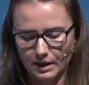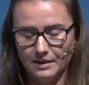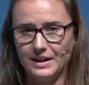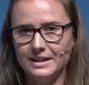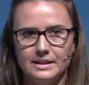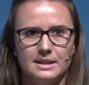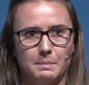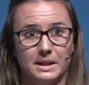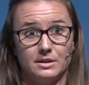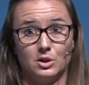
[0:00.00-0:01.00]
They need
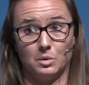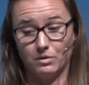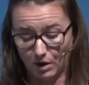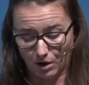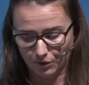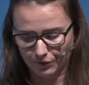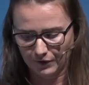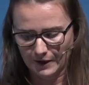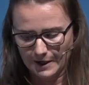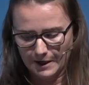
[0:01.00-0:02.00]
space to evolve,
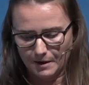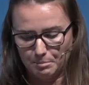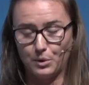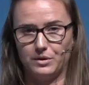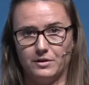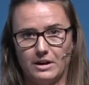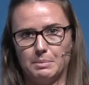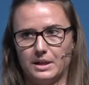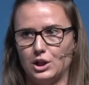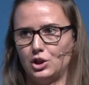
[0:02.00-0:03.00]
both in their
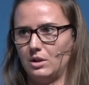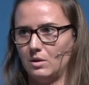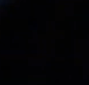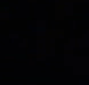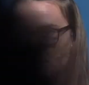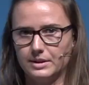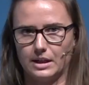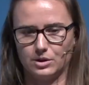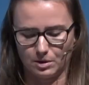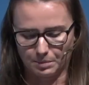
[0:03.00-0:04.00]
application in the water
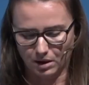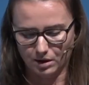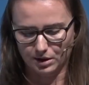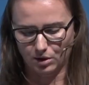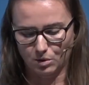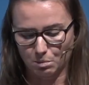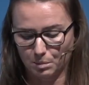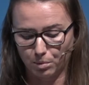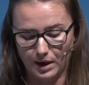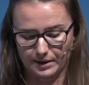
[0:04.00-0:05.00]
sector, but also more
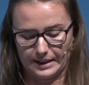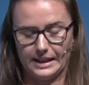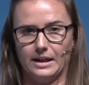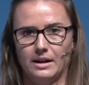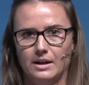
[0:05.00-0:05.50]
broadly.